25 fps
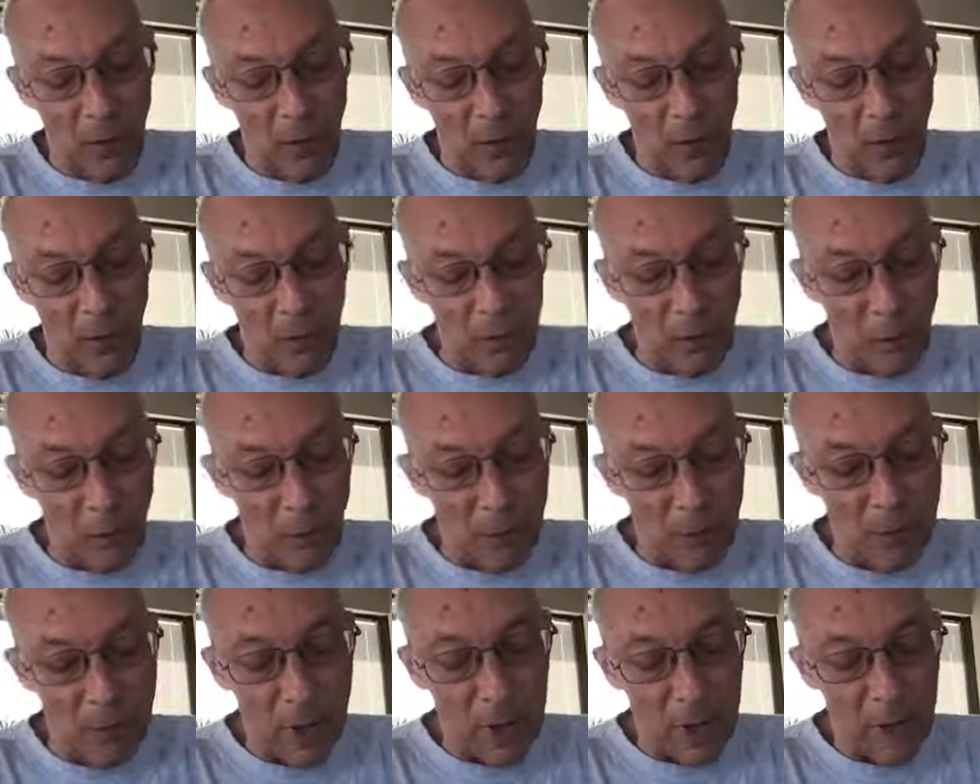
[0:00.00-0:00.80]
So
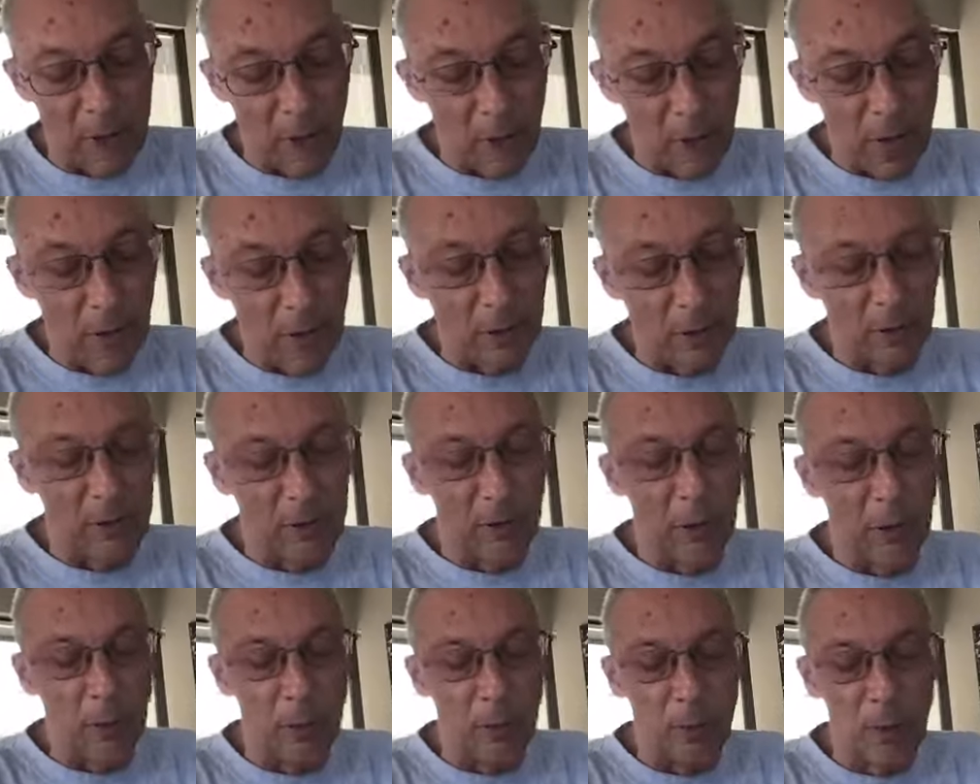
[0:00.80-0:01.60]
come on and
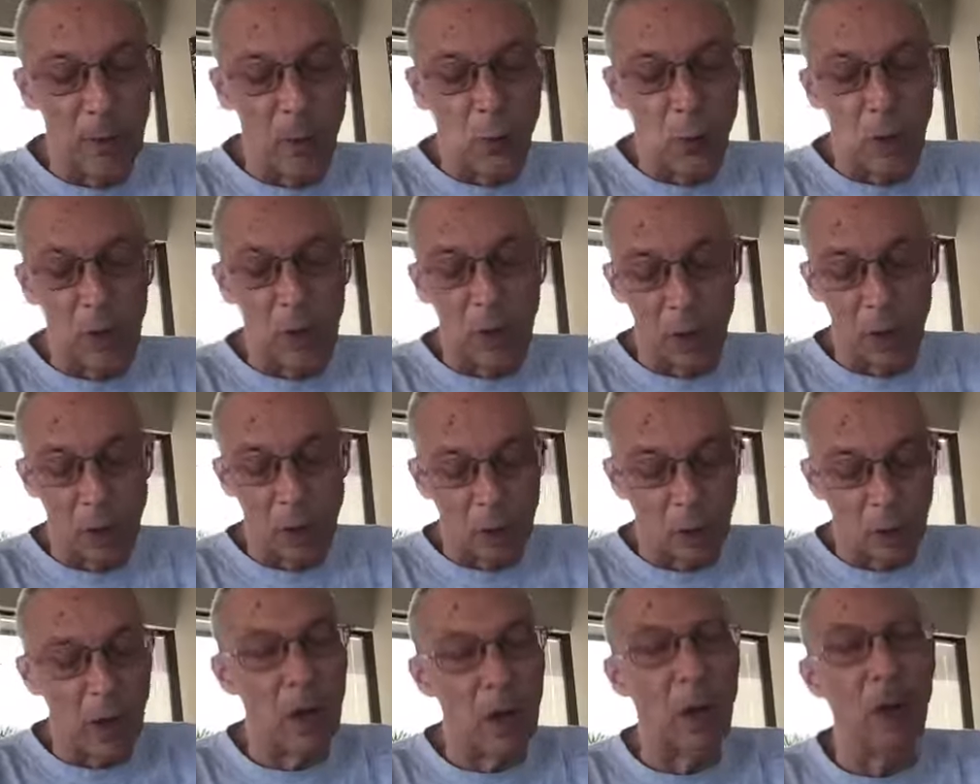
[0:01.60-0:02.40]
volunteer to be one
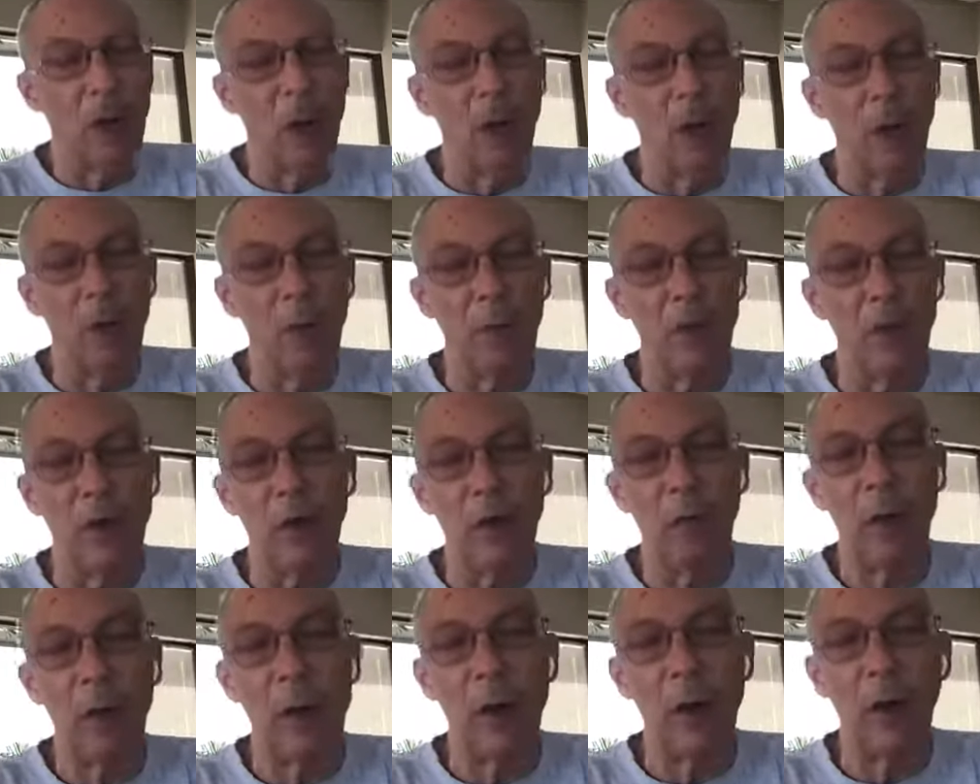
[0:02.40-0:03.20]
of these
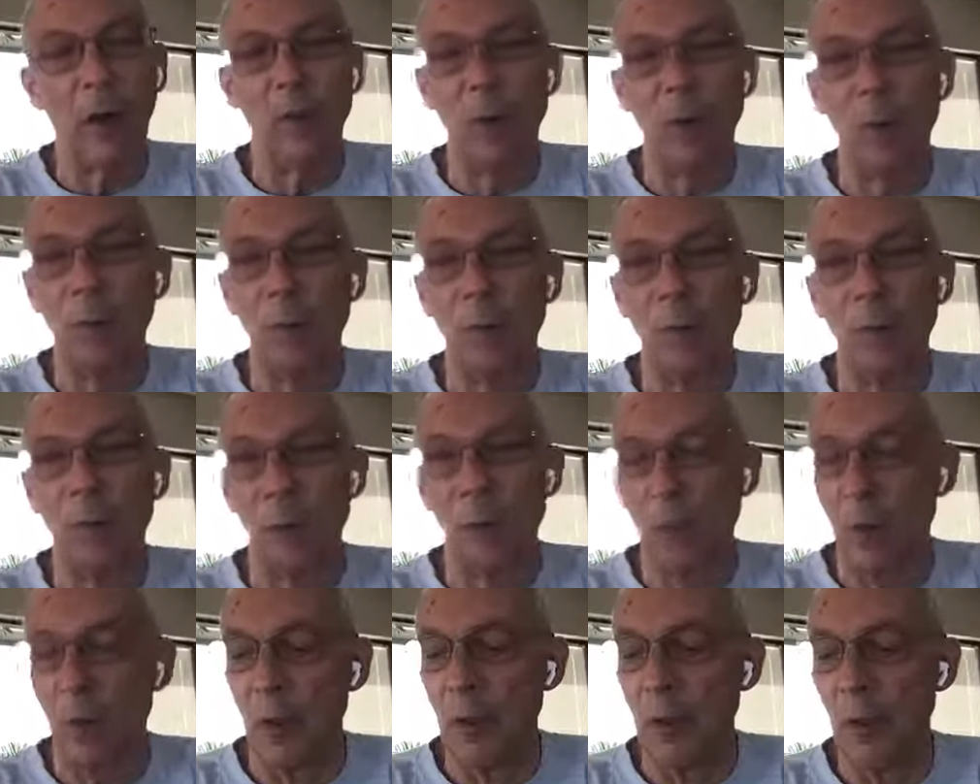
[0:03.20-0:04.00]
volunteers for
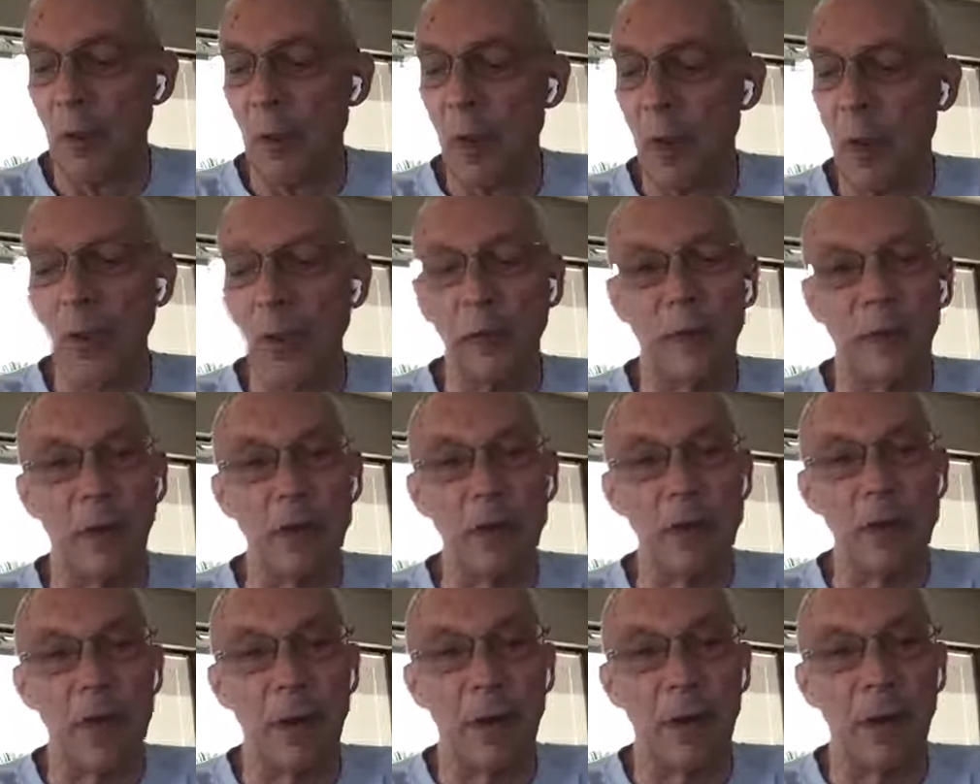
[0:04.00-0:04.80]
the next
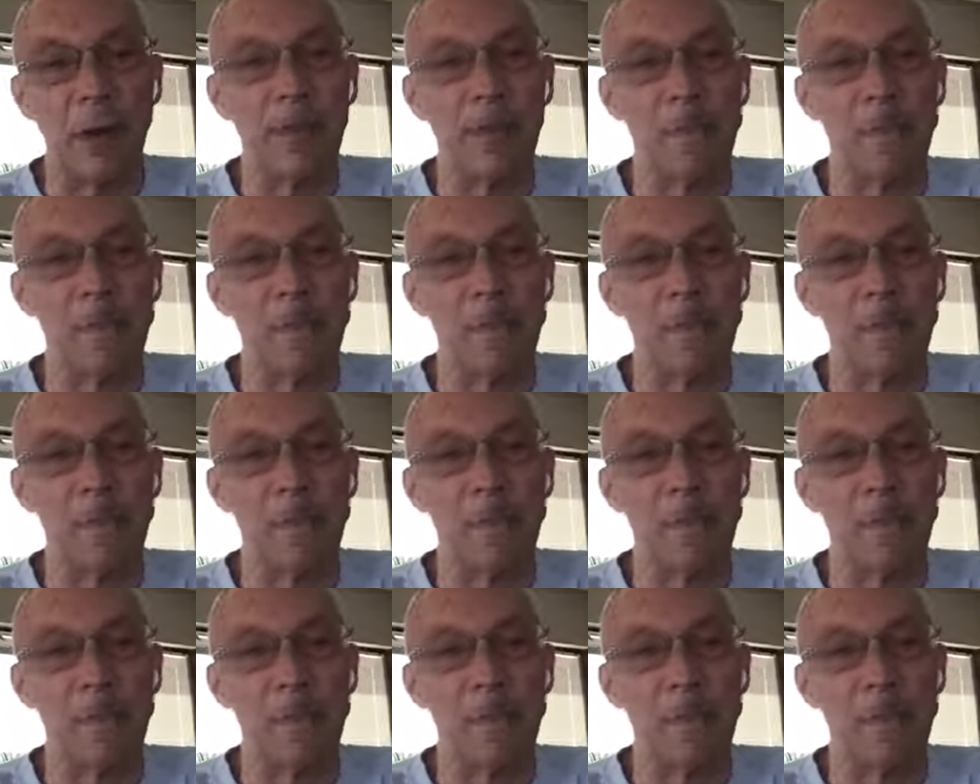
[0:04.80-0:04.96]
agenda.